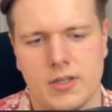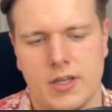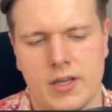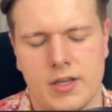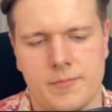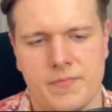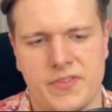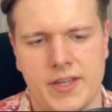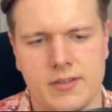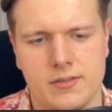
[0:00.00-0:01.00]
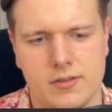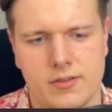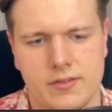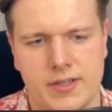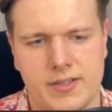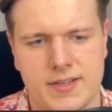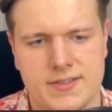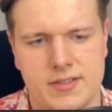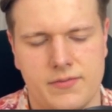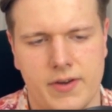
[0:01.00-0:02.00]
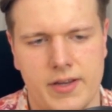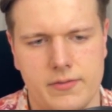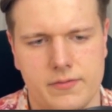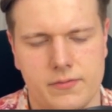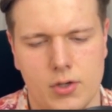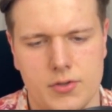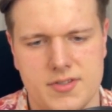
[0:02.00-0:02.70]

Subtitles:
Then knight takes e5 follows,